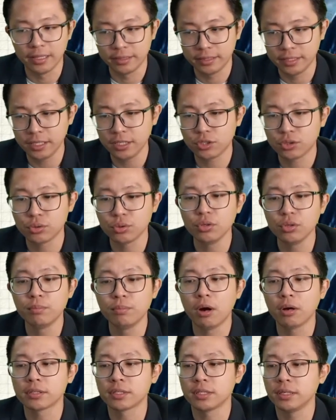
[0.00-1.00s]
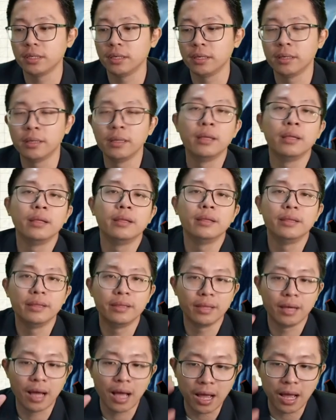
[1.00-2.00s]
These two boxes
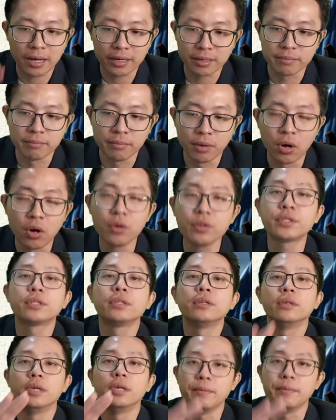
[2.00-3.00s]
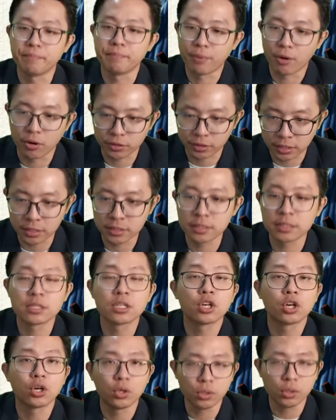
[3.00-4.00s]
are the most
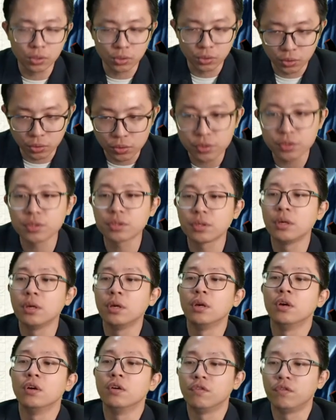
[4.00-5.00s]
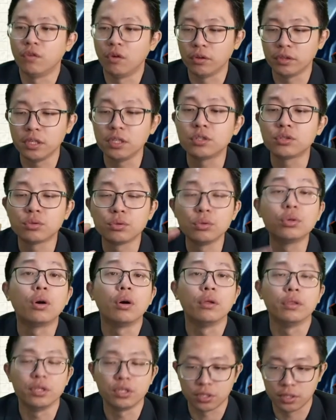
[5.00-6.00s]
important clues for these two
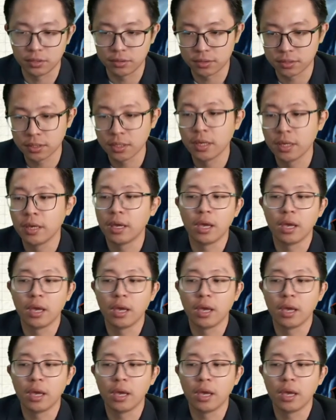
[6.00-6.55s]
conditions.